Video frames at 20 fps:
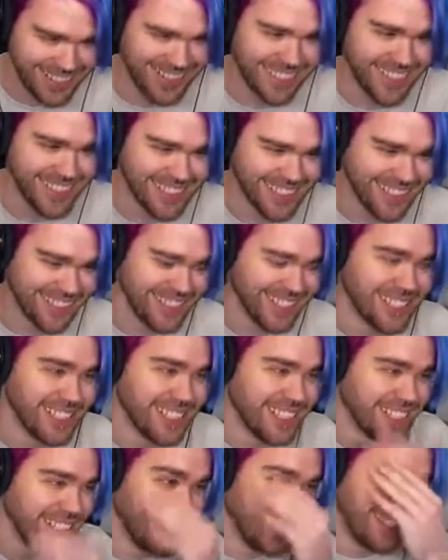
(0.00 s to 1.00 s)

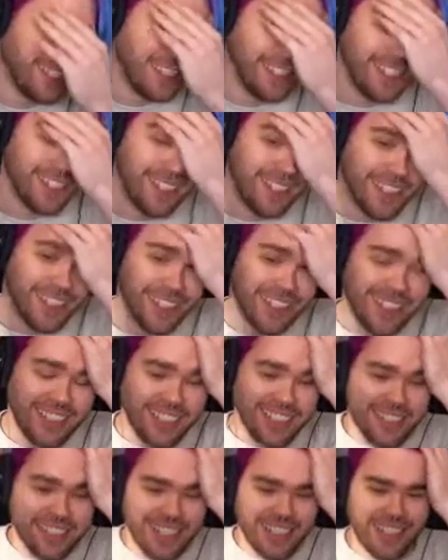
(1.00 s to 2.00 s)

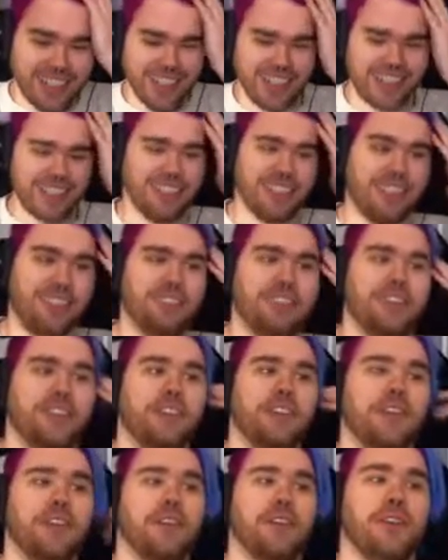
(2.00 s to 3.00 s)

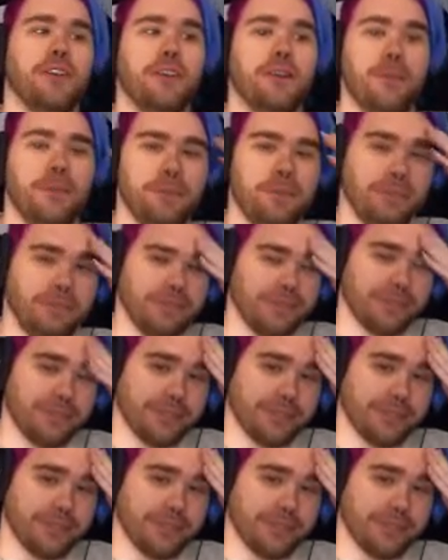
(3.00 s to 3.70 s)
Nothing is said.